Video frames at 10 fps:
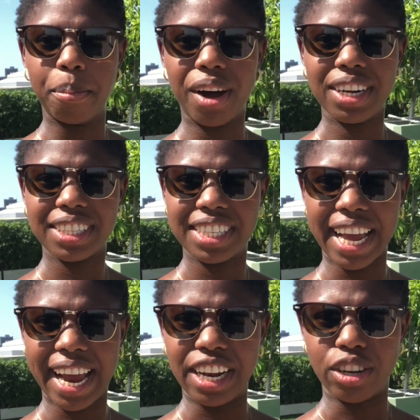but
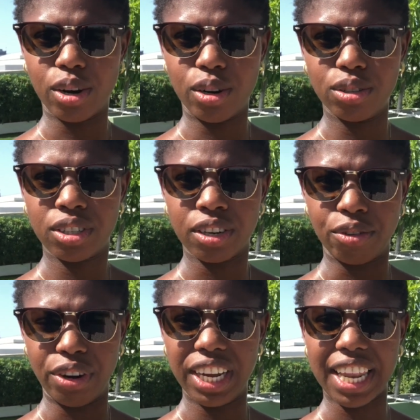they don't
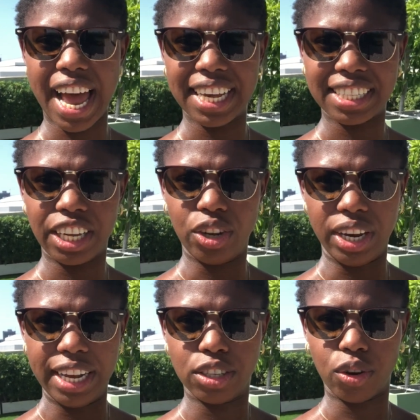realize that you
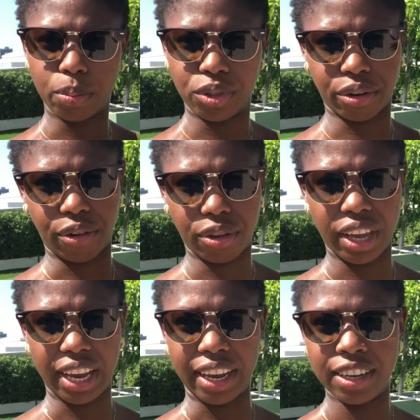need to observe your
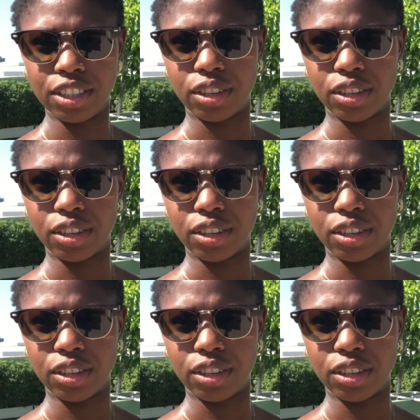thinking.